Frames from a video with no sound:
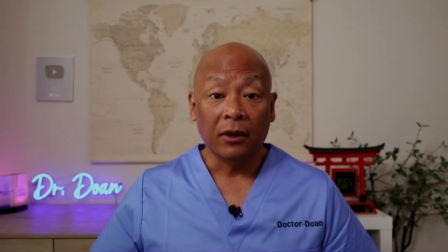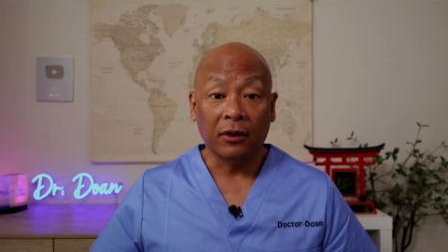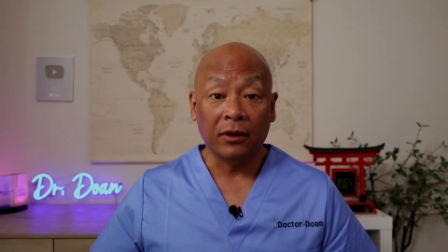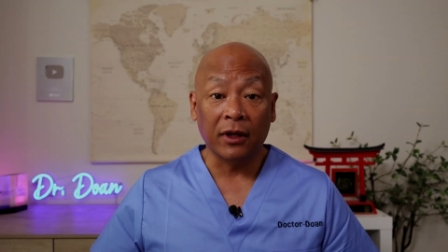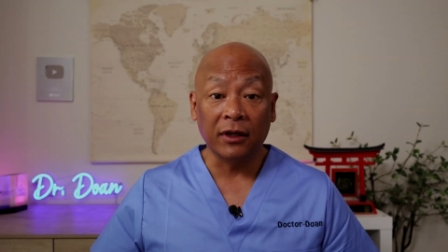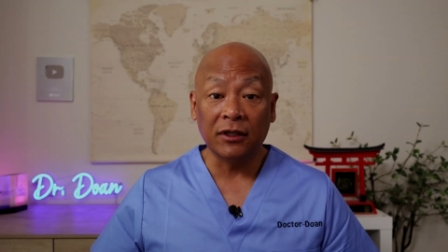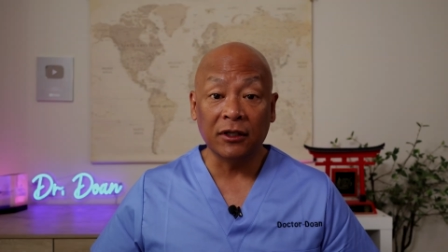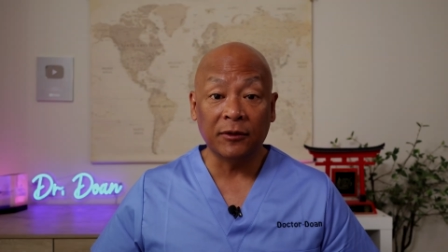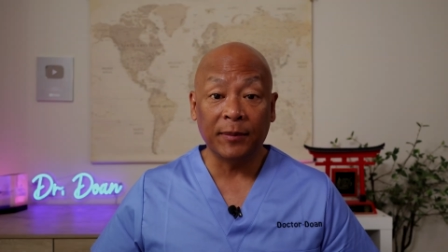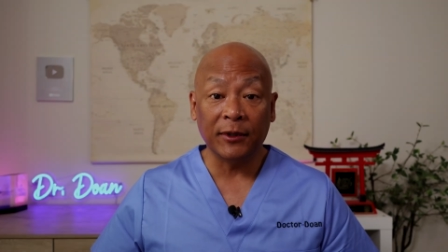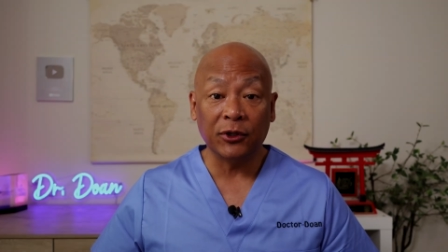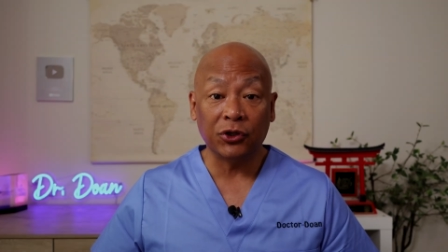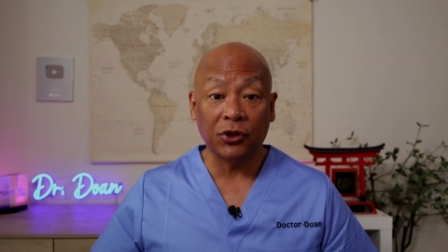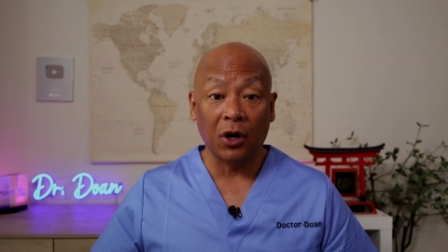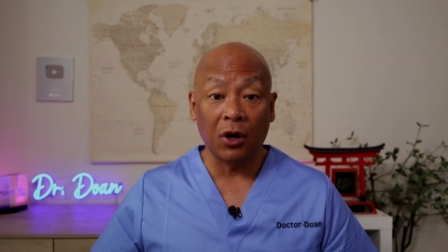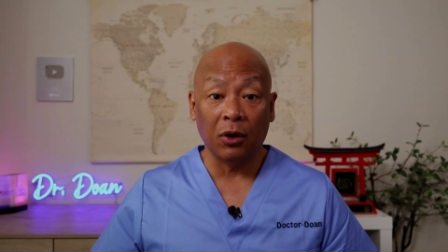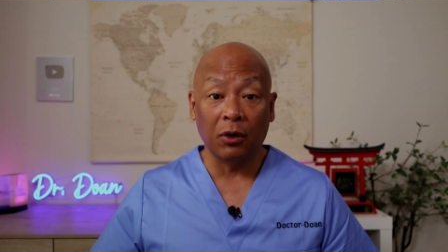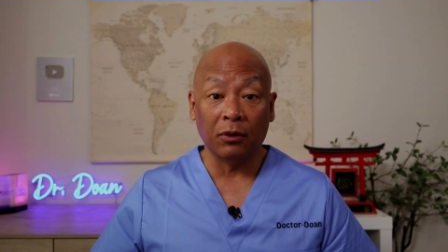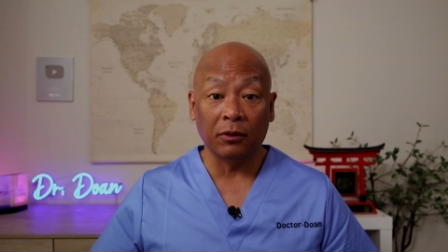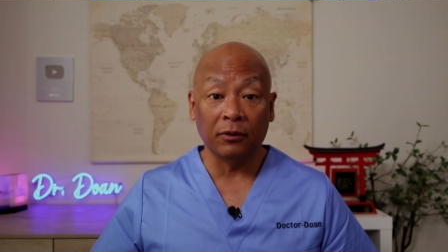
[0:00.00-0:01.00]
This has been
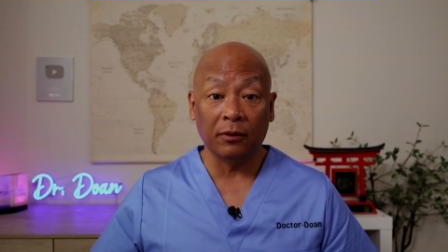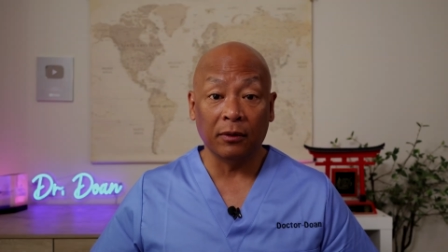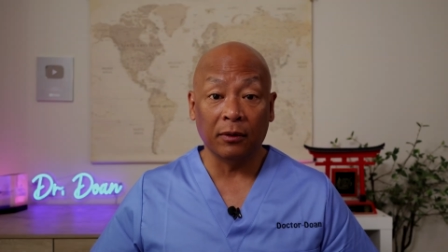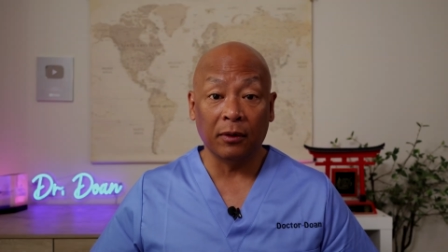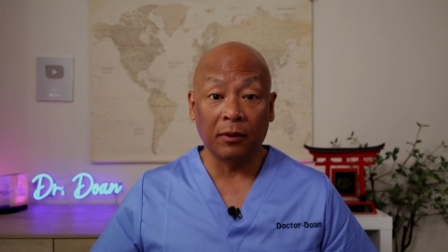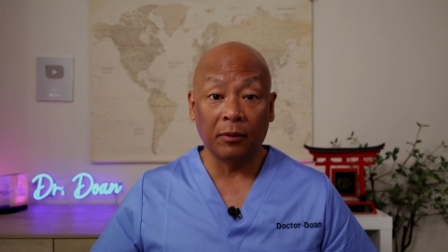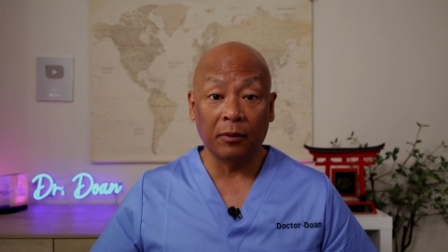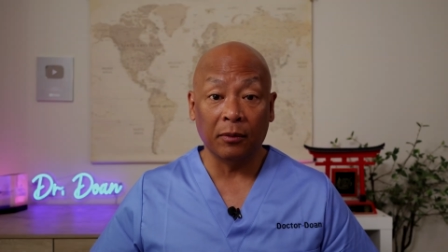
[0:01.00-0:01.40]
shown